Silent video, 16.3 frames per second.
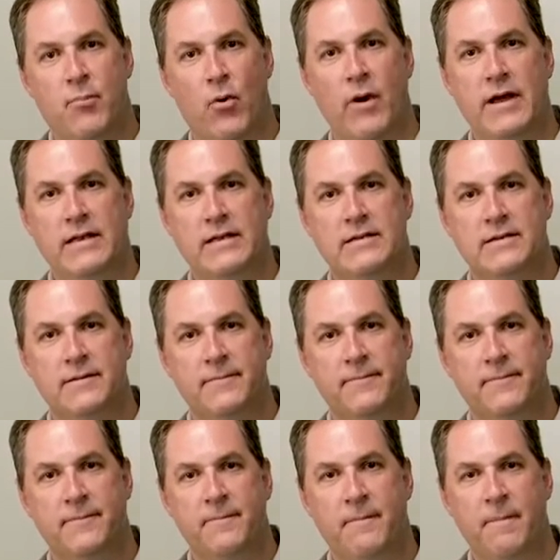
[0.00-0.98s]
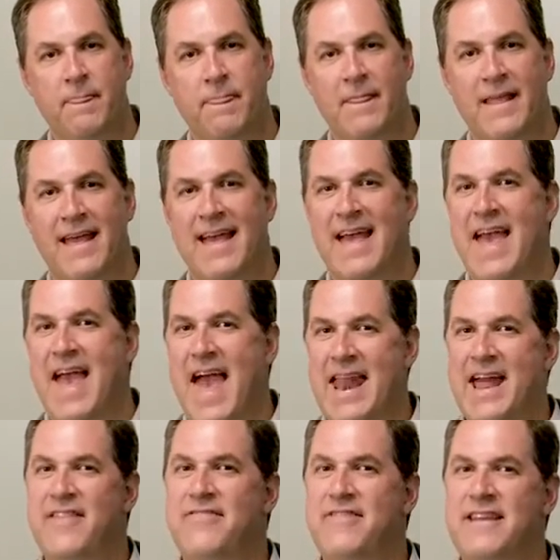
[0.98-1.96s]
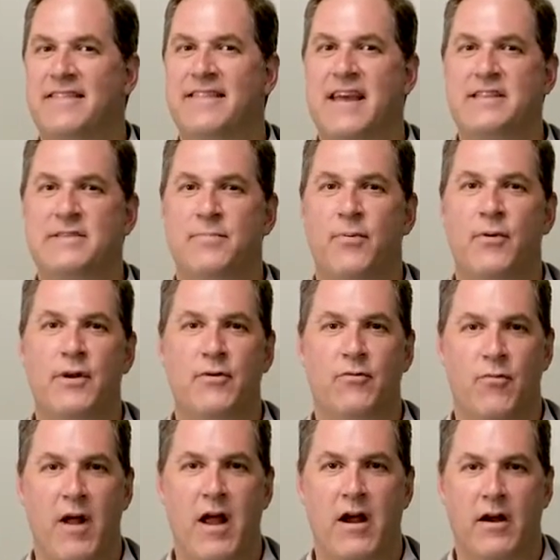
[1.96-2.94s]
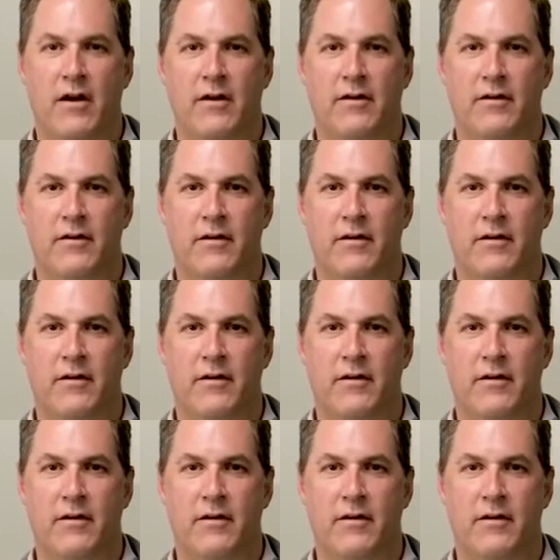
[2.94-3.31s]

point. And I think that's pretty rare.